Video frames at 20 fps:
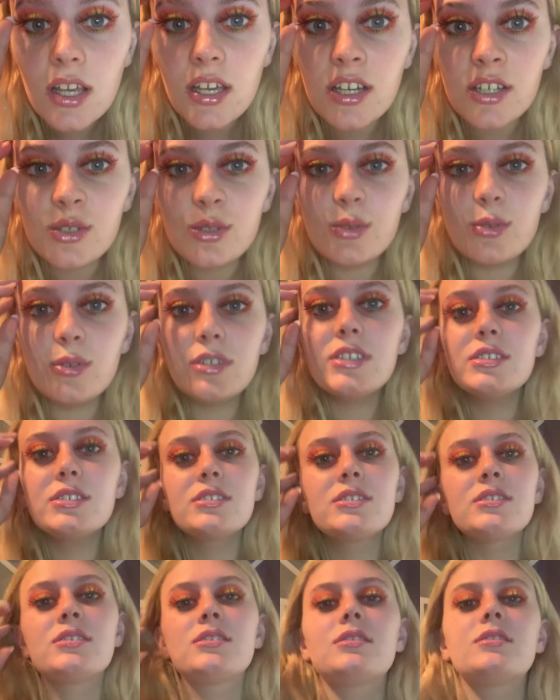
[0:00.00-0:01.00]
I do
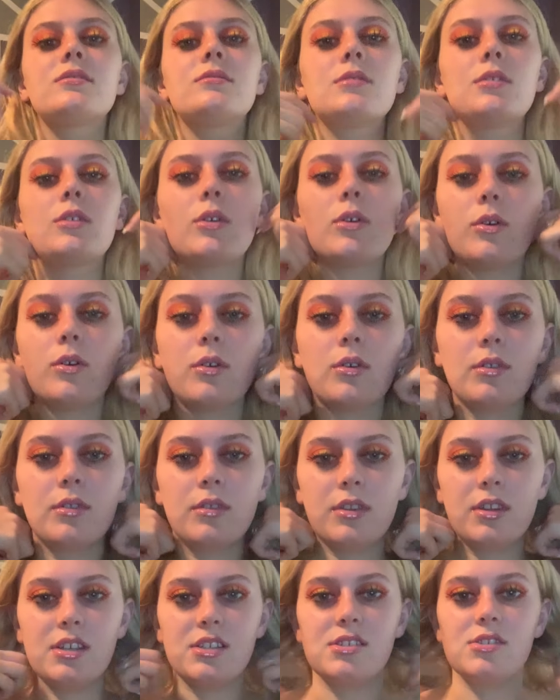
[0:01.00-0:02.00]
this
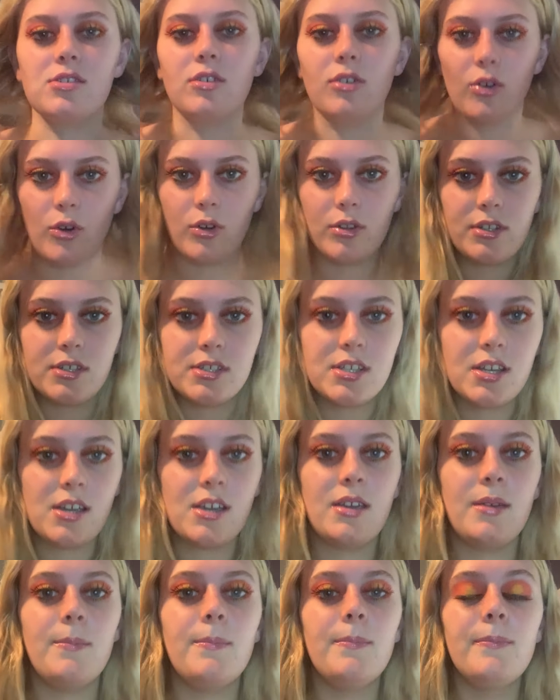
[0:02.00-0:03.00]
look all the
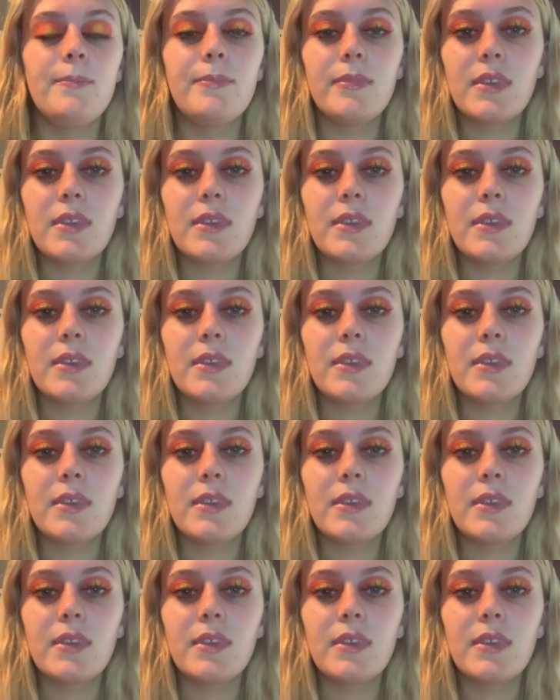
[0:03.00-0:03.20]
time.